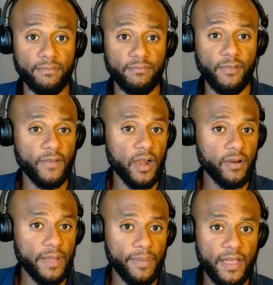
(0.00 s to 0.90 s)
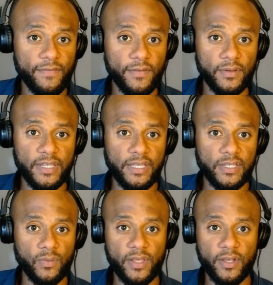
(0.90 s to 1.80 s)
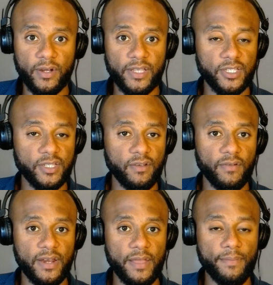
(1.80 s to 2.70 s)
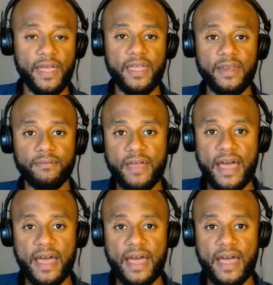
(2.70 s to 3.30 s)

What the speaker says: You've already paid for leads, whether it's you're running paid